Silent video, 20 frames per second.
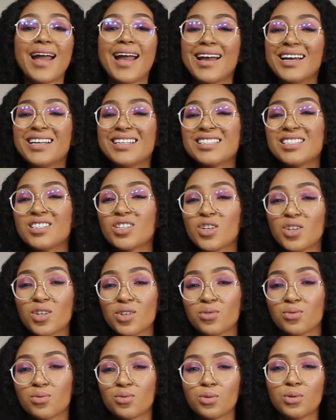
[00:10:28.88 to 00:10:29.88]
As a
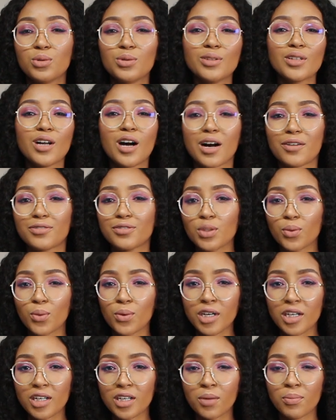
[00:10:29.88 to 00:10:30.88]
good rule, after
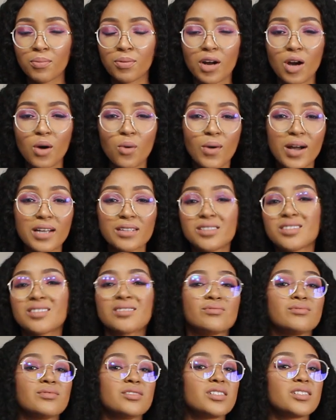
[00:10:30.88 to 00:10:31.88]
wearing a bra once,
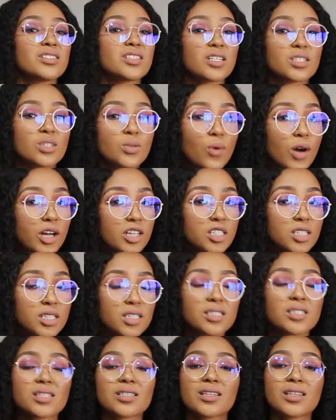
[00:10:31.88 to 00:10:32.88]
just wash
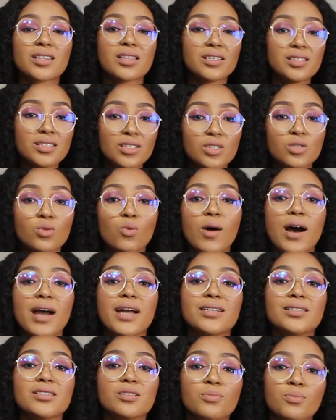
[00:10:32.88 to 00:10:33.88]
it. This is
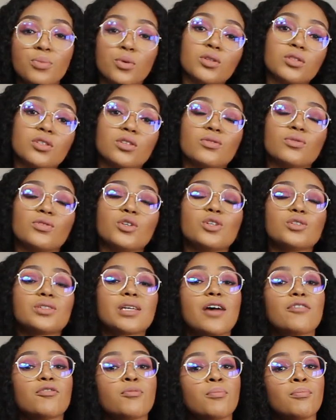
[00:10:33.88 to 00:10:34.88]
why it's important for you
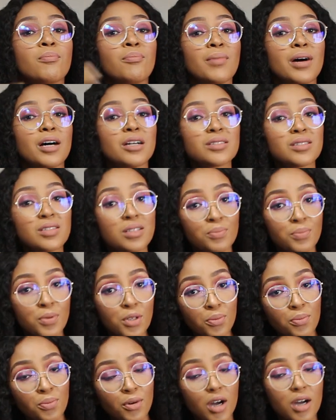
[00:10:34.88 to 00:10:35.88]
to have
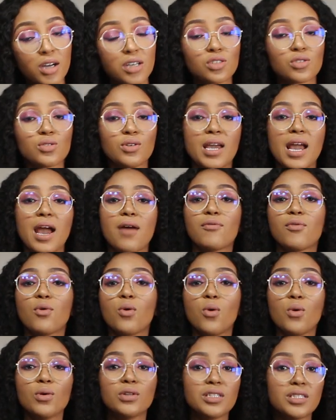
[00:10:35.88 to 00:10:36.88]
multiple bras, so you have
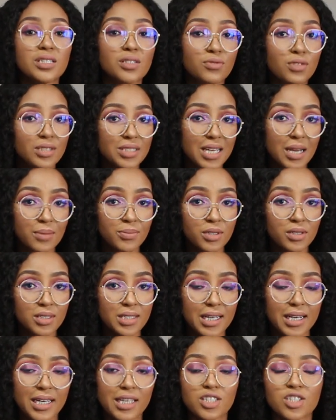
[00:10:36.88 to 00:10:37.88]
all the different types of
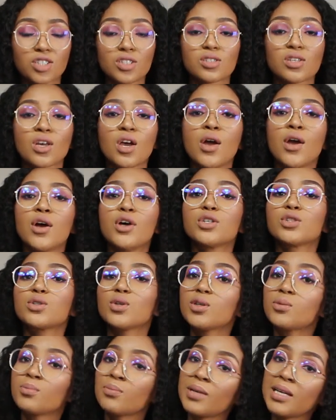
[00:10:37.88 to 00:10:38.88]
selections.
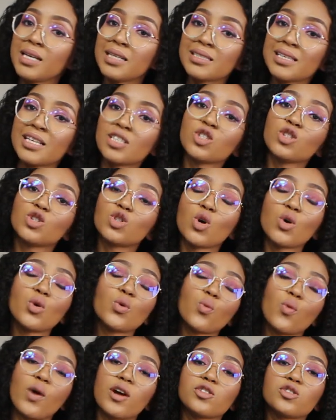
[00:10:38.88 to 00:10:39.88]
So it means that you
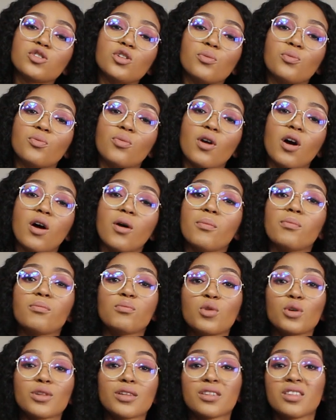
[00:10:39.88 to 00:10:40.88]
don't wash your bra
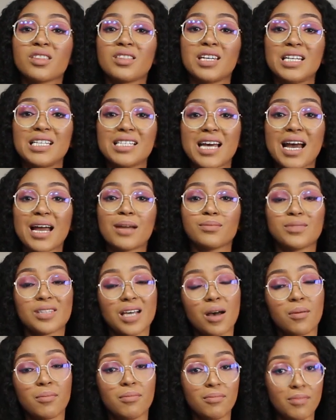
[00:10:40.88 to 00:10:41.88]
more than 3
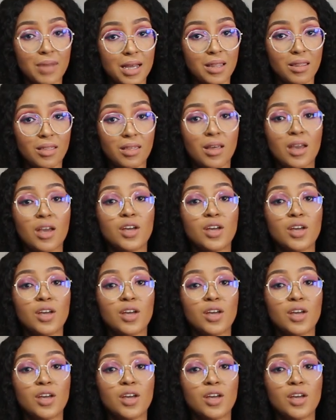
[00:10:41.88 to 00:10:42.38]
times a month.